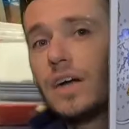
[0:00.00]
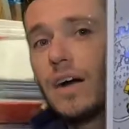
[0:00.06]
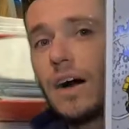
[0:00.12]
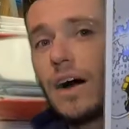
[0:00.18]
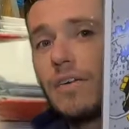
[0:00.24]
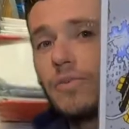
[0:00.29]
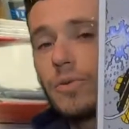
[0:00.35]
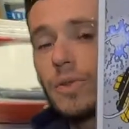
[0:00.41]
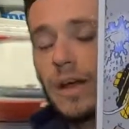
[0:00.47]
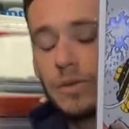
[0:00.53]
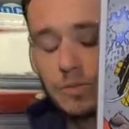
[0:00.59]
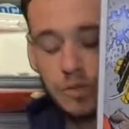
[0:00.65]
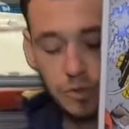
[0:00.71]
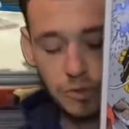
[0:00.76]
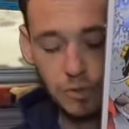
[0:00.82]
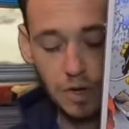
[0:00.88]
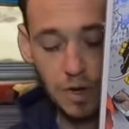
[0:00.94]
I thought that was
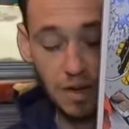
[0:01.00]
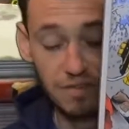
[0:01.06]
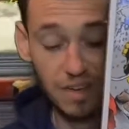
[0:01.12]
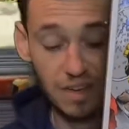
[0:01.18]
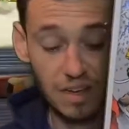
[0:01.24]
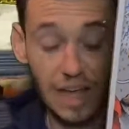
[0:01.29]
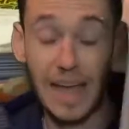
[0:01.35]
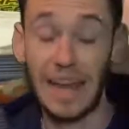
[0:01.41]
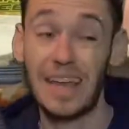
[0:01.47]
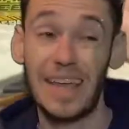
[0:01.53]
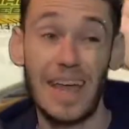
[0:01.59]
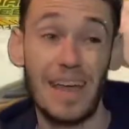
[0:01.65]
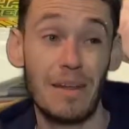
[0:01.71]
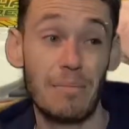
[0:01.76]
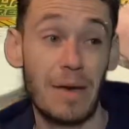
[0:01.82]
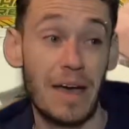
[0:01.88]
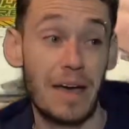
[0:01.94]
a cool cover, and
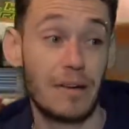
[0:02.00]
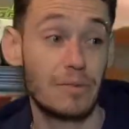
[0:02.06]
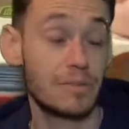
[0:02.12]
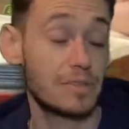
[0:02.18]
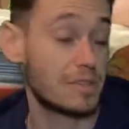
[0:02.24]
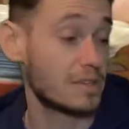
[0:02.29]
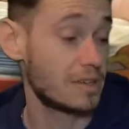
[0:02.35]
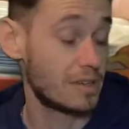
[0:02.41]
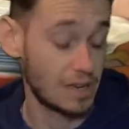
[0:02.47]
again £1.